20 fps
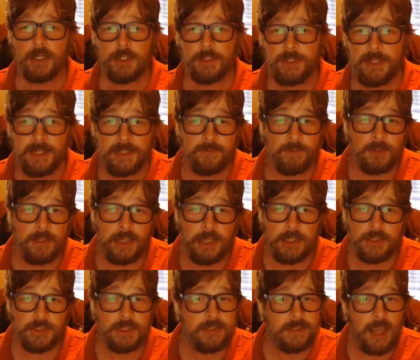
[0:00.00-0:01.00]
These
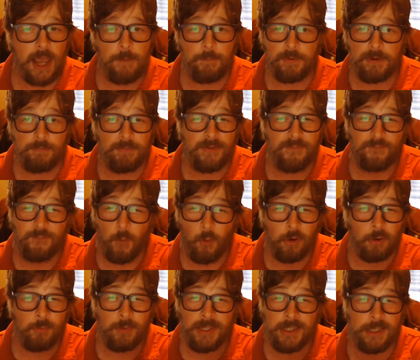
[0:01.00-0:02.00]
relations happen
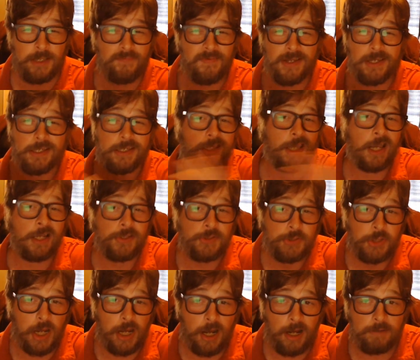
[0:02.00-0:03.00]
before we even get
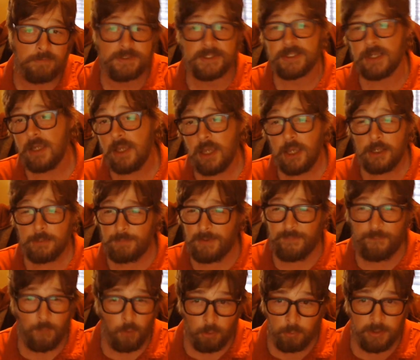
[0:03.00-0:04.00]
jobs,
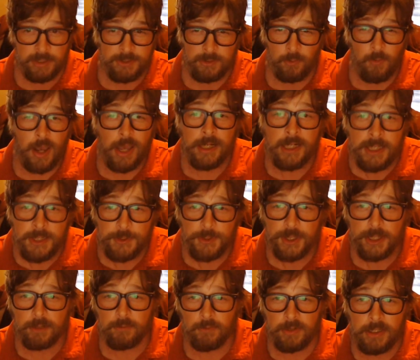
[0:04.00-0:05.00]
before we do
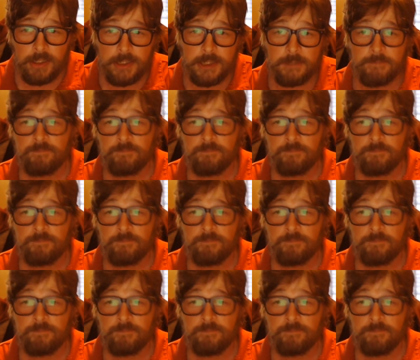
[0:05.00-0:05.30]
anything, really.